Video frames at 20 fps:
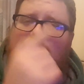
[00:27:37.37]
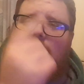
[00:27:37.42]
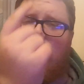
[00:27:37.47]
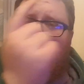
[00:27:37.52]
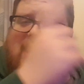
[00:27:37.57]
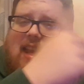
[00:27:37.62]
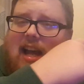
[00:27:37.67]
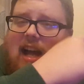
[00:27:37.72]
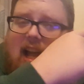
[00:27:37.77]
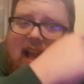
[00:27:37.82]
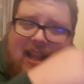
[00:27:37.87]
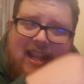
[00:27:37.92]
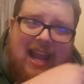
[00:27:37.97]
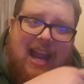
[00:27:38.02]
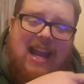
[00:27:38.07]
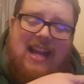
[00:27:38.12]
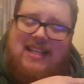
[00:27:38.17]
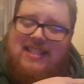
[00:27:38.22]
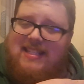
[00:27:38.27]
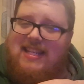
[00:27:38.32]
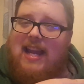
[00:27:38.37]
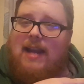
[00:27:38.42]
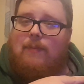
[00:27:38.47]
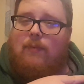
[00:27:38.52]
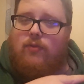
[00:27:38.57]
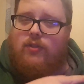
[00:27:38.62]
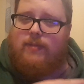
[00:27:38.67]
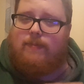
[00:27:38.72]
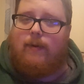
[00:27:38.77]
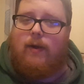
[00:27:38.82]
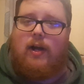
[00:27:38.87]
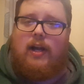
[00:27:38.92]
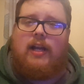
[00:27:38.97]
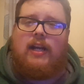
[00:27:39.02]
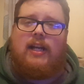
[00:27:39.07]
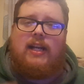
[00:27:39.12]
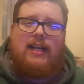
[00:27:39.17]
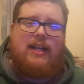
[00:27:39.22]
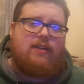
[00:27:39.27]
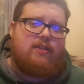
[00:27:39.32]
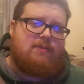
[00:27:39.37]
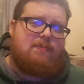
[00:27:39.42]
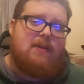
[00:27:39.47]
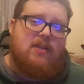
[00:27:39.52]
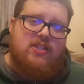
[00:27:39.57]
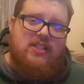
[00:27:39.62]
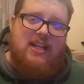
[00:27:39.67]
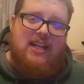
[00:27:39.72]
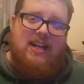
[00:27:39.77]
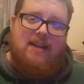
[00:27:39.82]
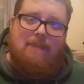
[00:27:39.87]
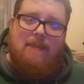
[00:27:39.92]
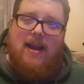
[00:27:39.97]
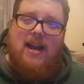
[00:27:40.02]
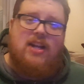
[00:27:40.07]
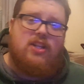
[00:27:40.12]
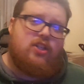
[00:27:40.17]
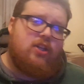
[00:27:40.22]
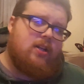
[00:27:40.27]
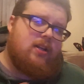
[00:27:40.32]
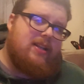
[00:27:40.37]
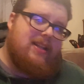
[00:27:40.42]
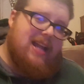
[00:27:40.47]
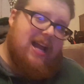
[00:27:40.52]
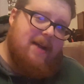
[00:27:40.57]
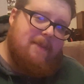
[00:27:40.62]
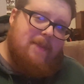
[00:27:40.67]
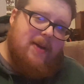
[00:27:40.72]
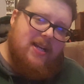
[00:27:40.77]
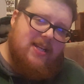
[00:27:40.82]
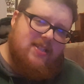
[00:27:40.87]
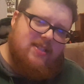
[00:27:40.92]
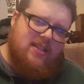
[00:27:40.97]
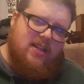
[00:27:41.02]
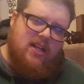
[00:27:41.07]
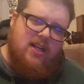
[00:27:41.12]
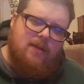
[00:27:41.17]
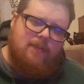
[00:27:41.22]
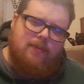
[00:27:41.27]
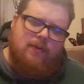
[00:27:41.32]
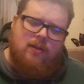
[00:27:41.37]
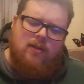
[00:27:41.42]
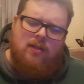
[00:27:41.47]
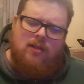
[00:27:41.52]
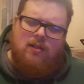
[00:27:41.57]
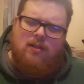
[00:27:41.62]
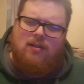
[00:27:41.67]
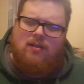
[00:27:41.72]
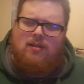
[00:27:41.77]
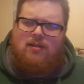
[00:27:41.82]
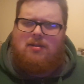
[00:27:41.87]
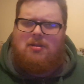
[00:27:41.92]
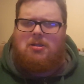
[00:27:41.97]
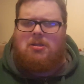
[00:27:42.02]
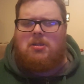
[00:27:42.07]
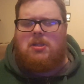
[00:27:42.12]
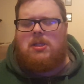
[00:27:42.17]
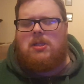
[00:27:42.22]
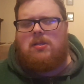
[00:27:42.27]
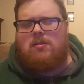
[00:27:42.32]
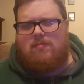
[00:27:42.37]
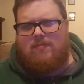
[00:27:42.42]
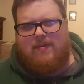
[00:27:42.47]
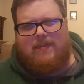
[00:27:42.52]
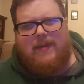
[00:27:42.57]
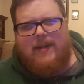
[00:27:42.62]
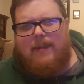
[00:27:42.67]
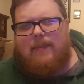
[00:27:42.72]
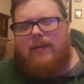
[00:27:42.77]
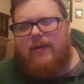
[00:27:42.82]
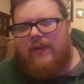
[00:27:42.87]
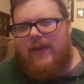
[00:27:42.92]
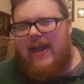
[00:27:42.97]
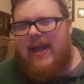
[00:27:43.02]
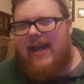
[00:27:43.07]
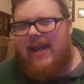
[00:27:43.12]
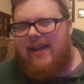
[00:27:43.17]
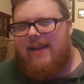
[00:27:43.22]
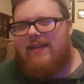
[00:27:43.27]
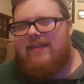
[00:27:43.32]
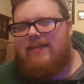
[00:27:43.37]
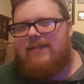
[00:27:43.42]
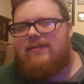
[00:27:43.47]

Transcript: the next table spot that was supposed to end the match, that messed up. Remember that?